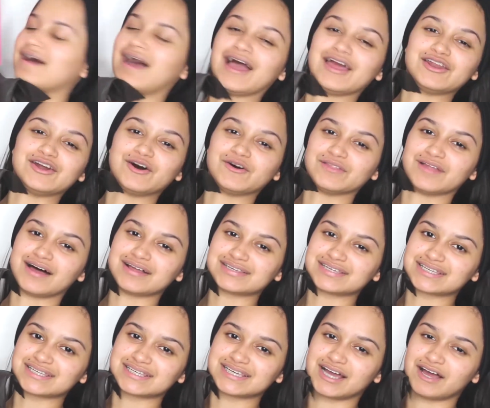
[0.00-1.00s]
I know,
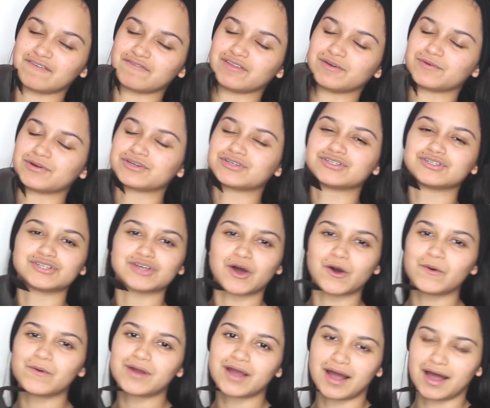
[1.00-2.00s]
lots of stuff. They were
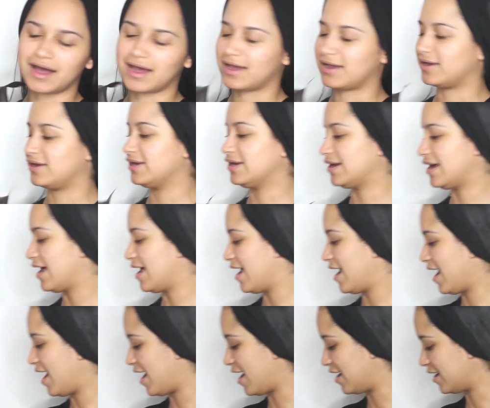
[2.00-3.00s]
so kind.
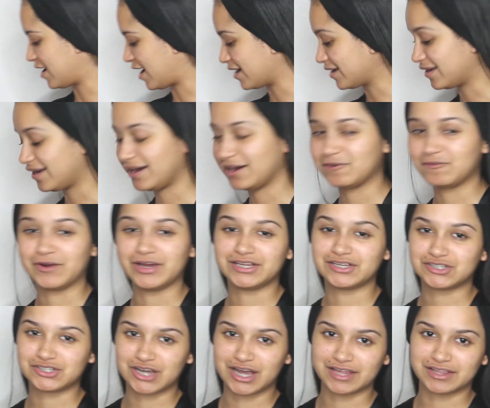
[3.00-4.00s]
And I can't wait
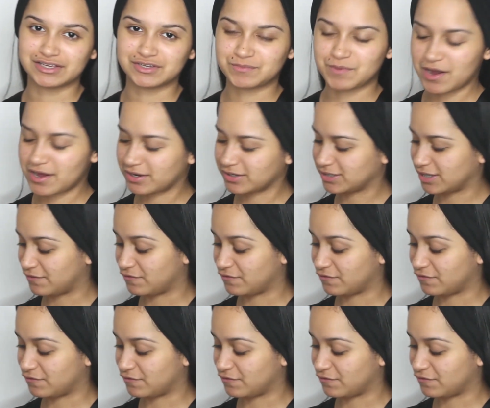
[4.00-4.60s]
to try these products.